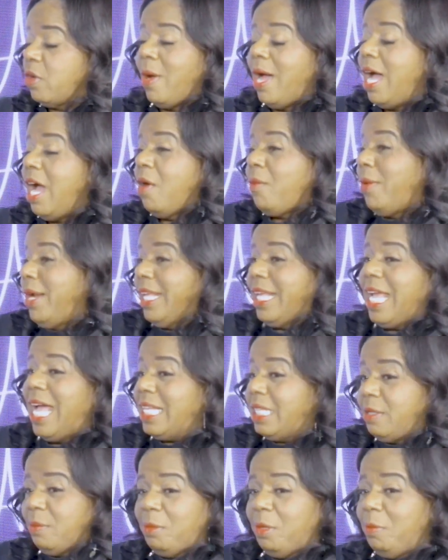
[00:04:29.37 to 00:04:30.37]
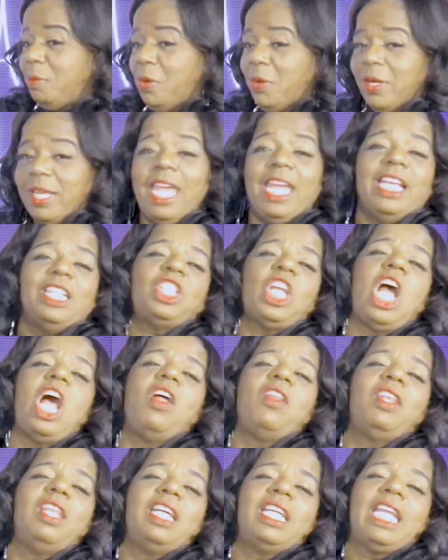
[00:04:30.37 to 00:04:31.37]
So I already got the memo. In case
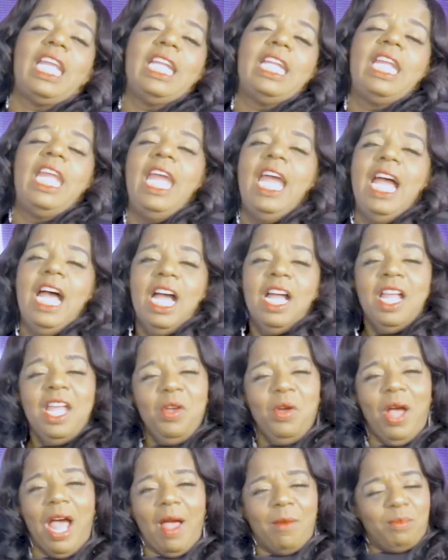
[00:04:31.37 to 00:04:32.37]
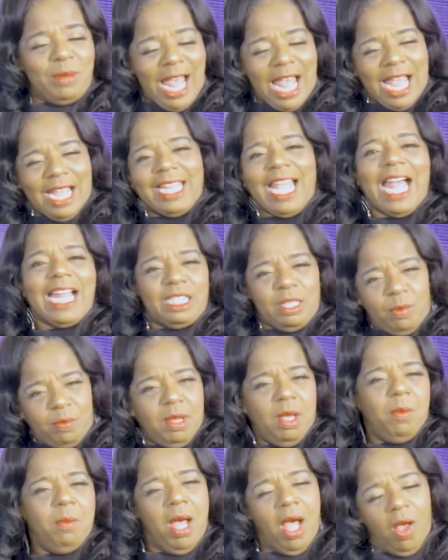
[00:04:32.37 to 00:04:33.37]
y'all looking, I got the
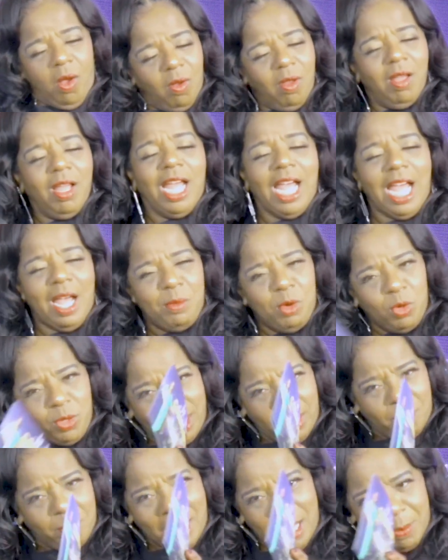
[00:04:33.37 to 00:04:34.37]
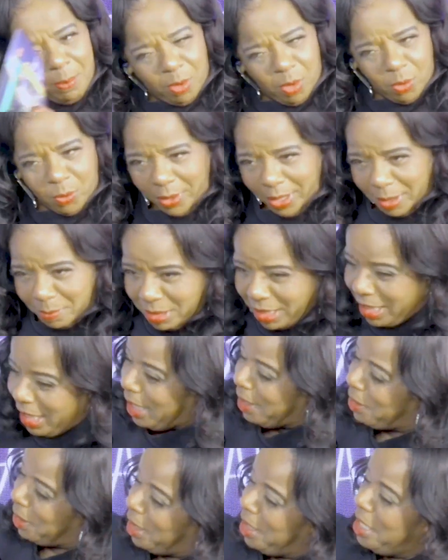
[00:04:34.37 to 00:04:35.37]
memo. I'm going to get my program
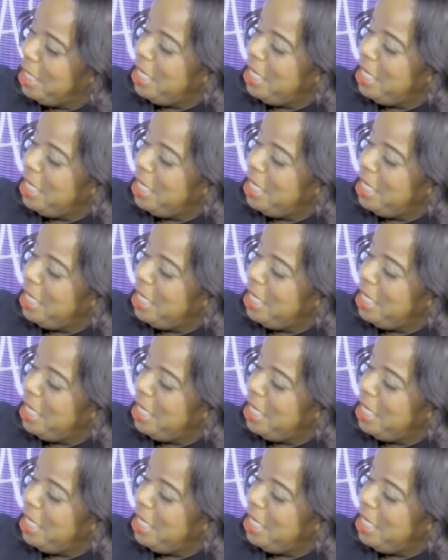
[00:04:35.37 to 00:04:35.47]
together.